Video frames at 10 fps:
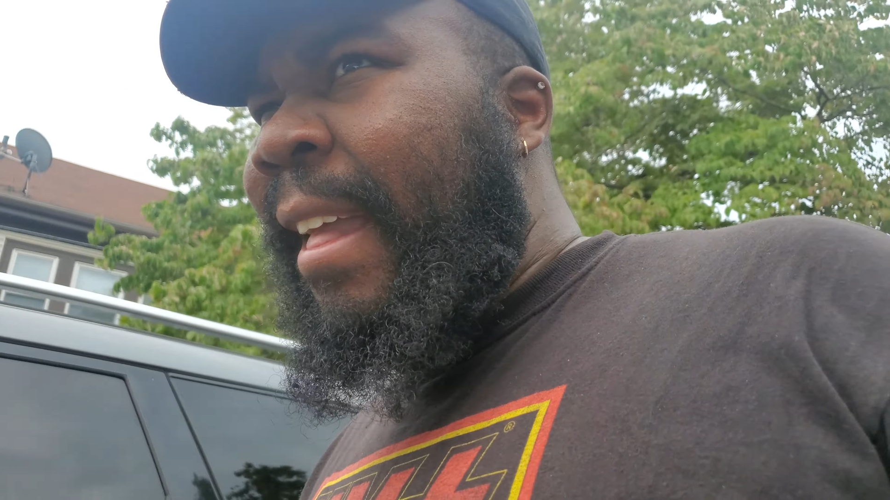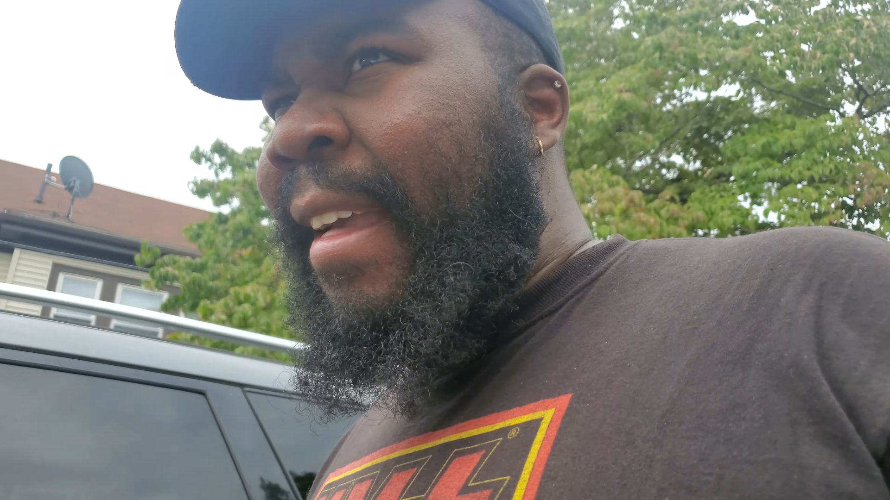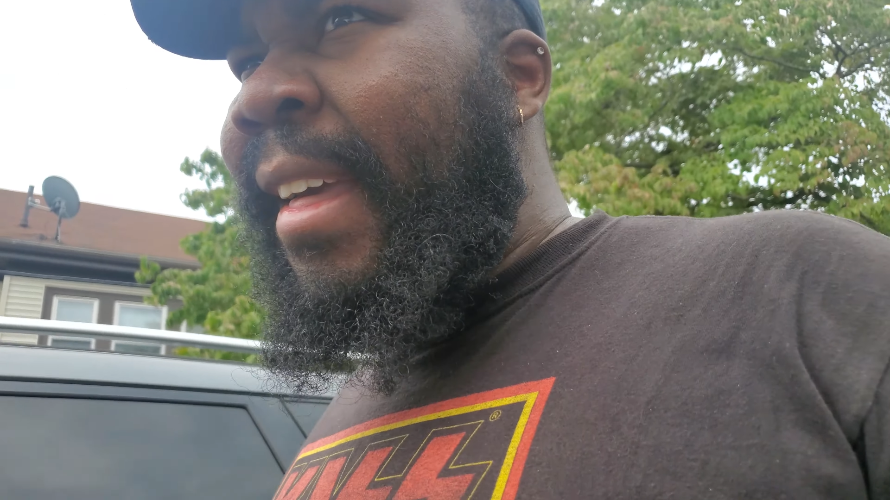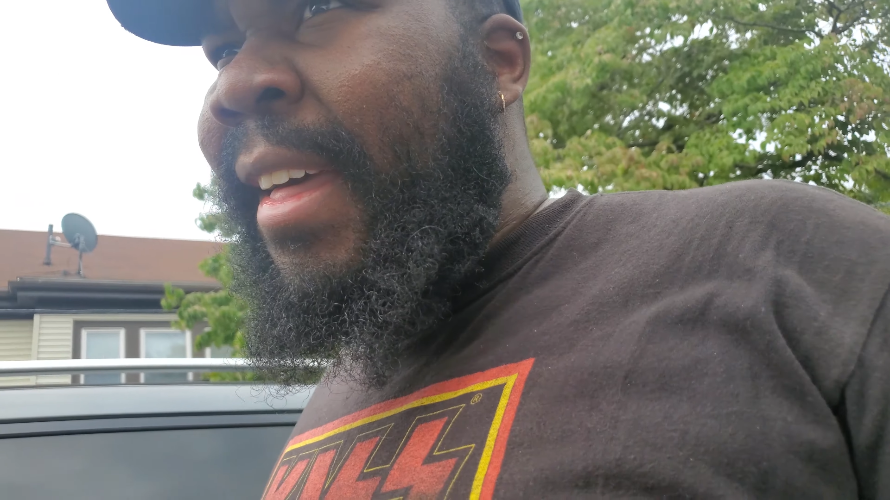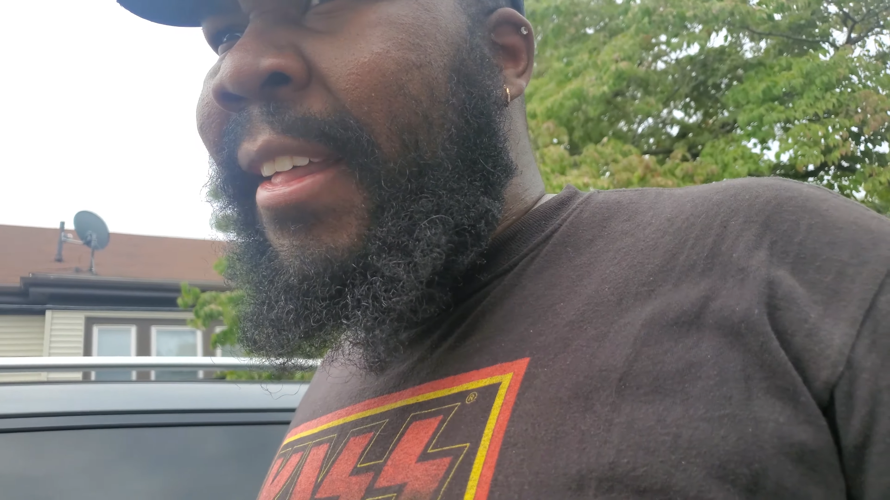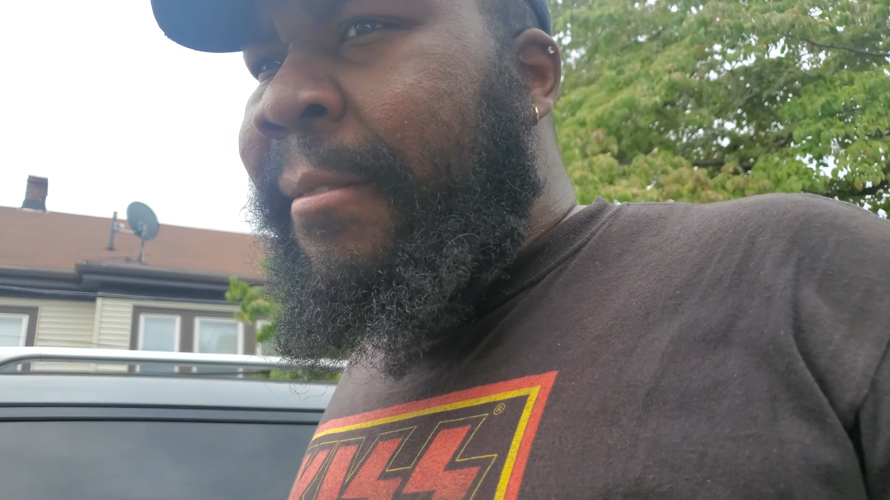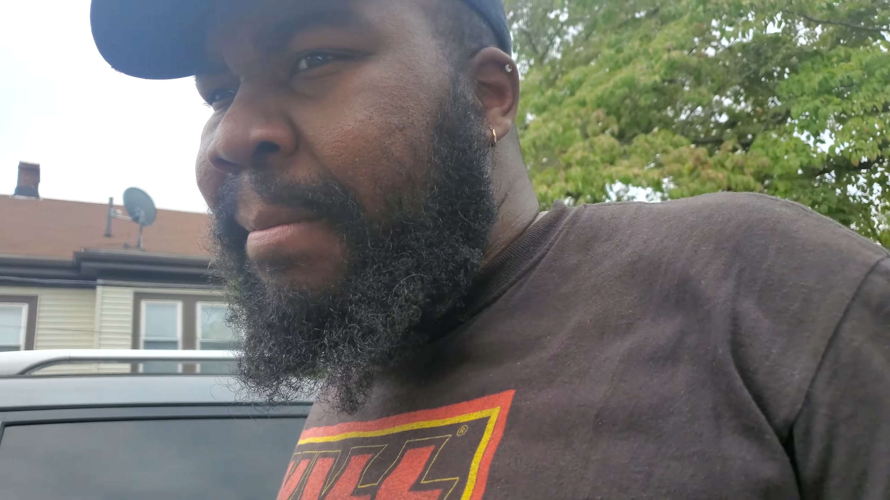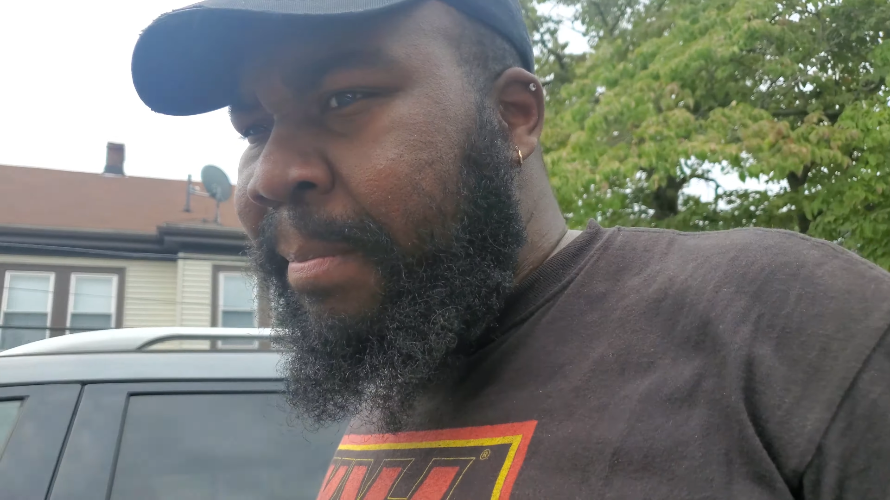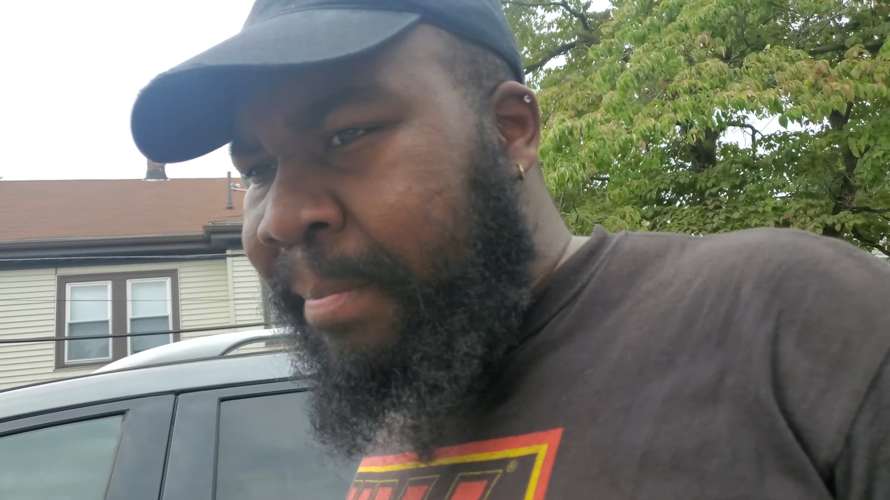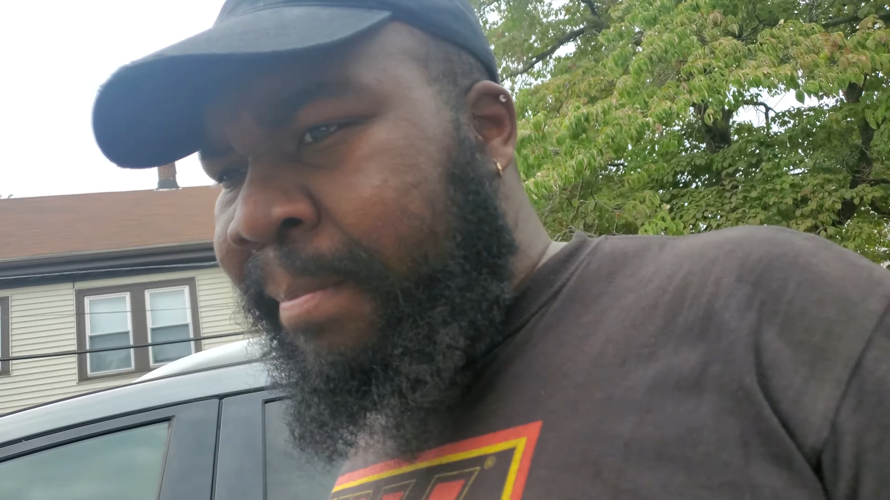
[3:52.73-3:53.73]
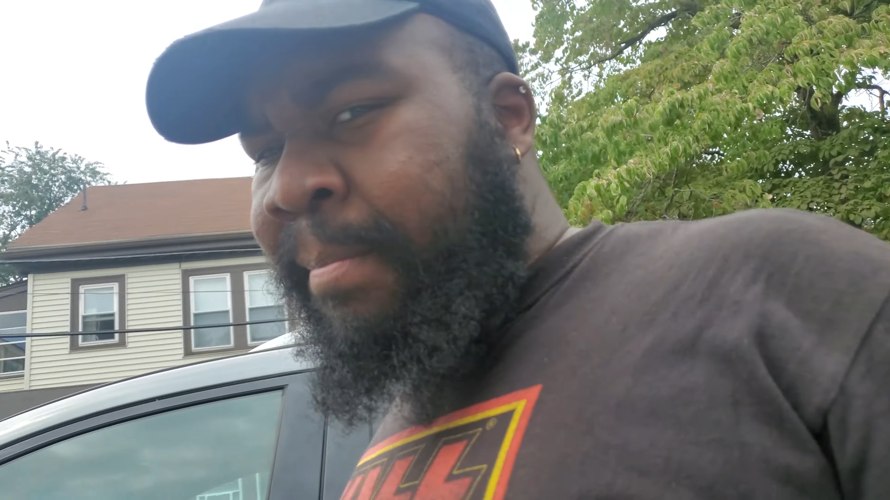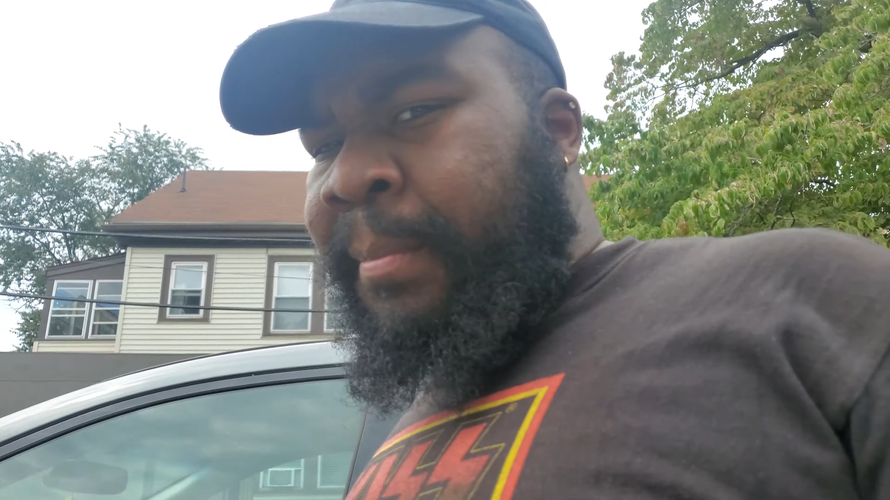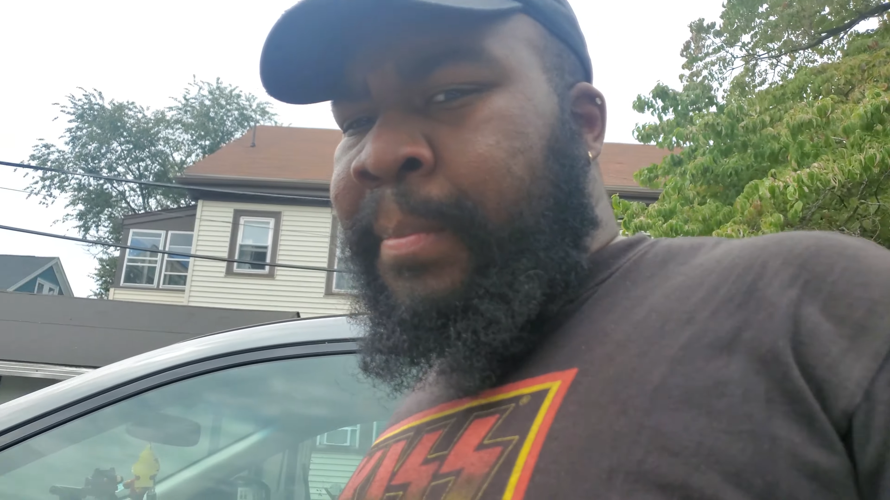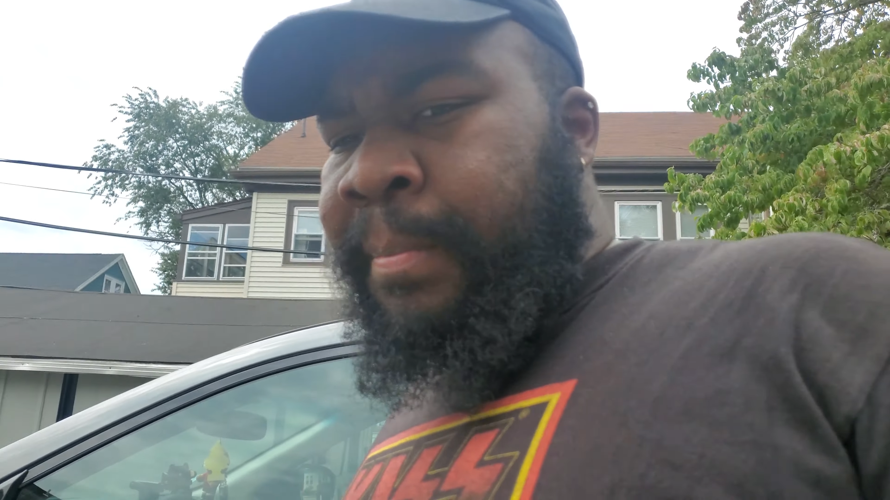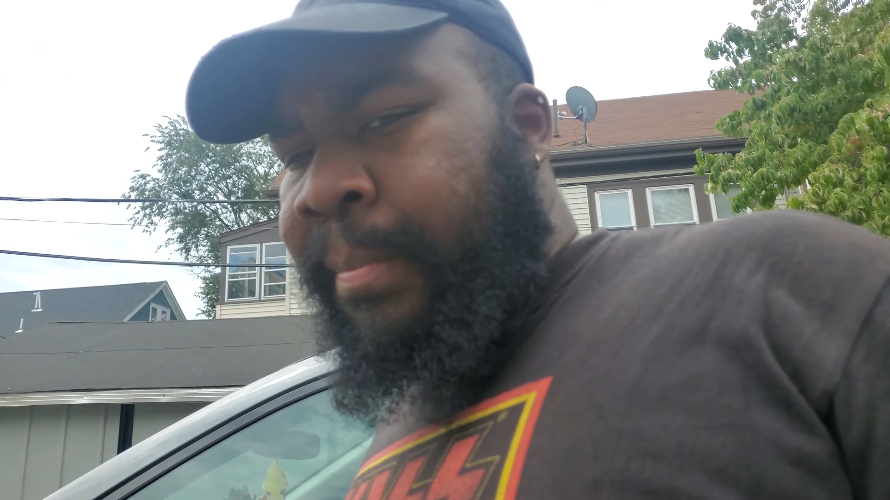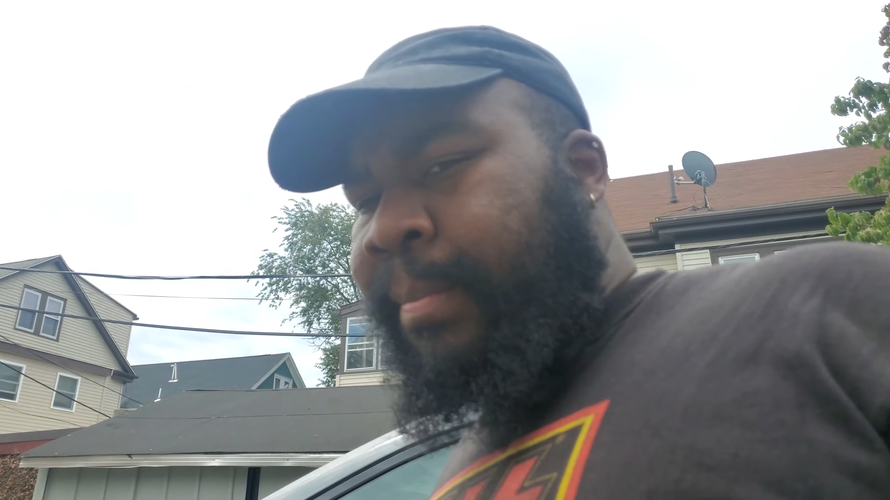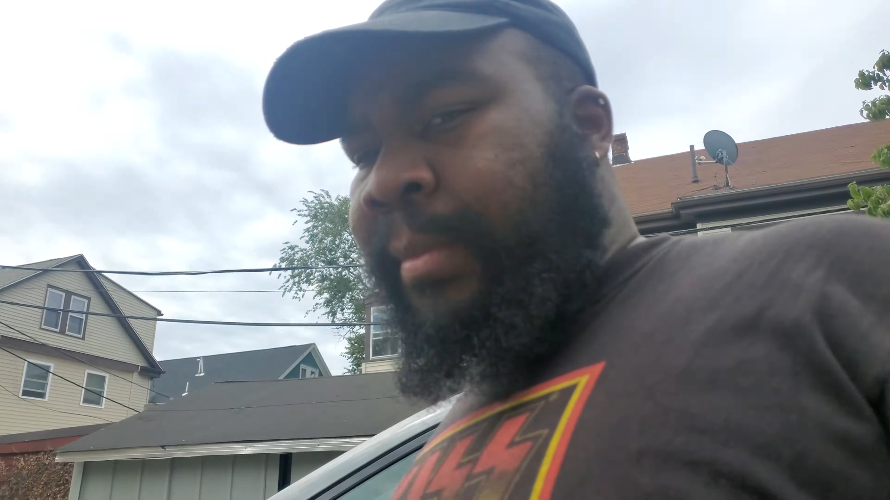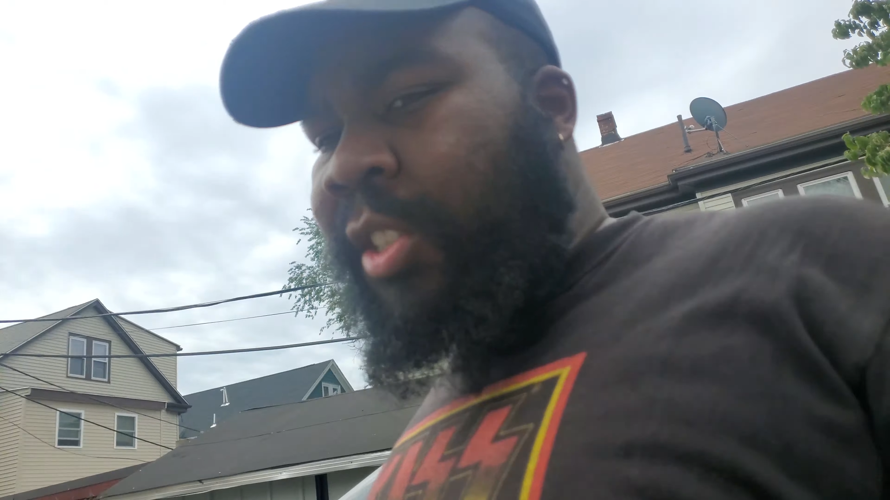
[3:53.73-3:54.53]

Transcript: yeah, I'm